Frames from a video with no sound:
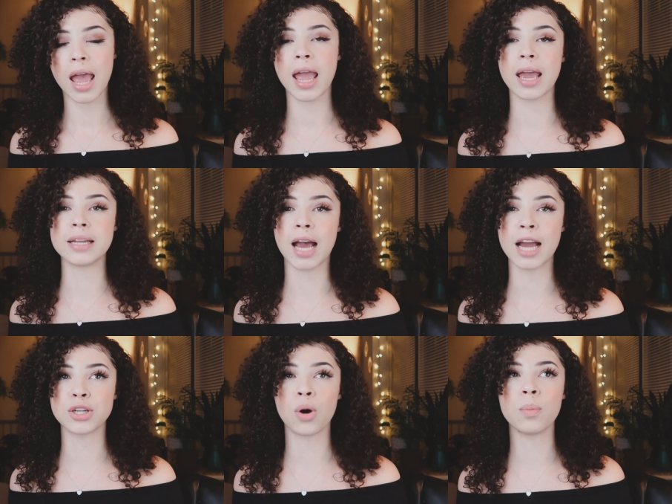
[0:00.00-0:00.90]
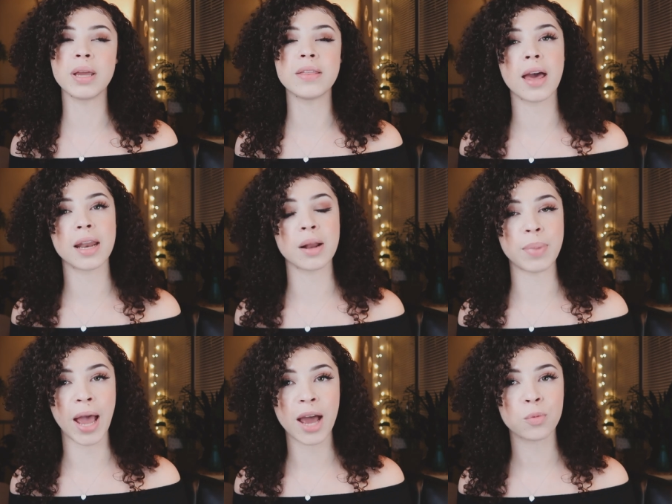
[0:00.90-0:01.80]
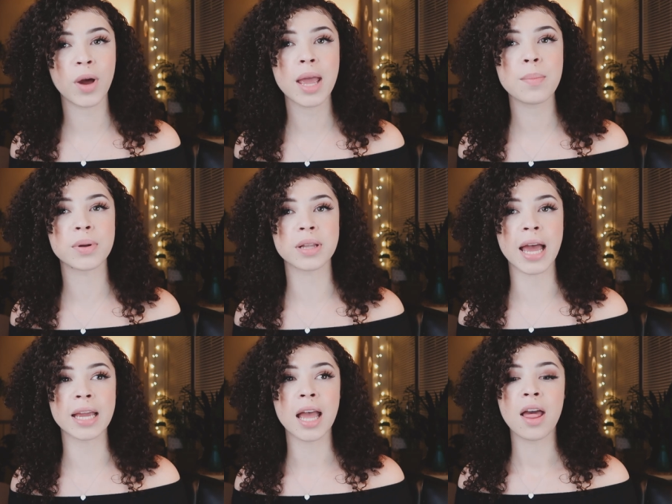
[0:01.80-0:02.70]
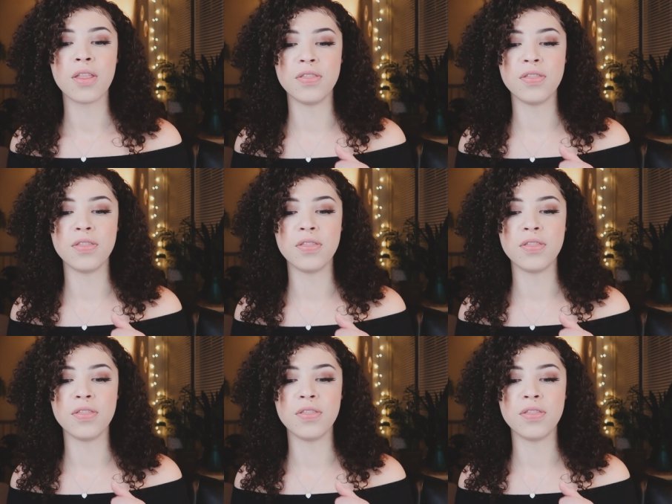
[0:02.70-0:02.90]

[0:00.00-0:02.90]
and I don't mean that in a bad way but like